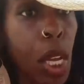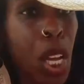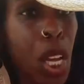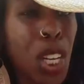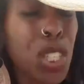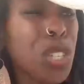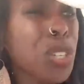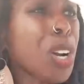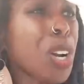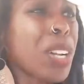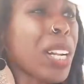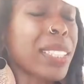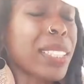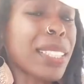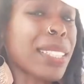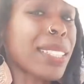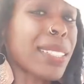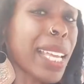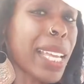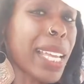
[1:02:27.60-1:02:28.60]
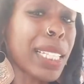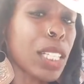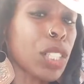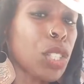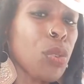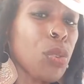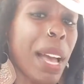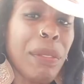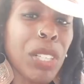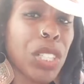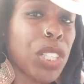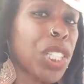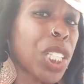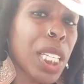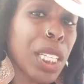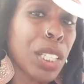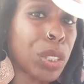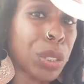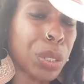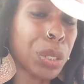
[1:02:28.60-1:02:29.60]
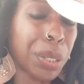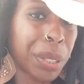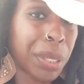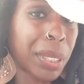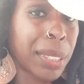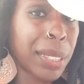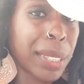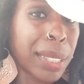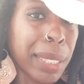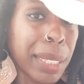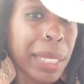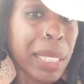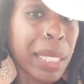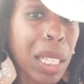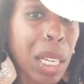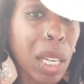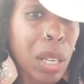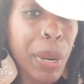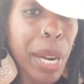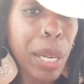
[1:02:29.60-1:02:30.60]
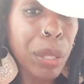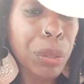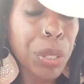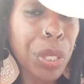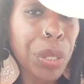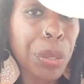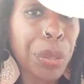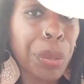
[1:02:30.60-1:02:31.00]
You don't understand that you have a shield around you.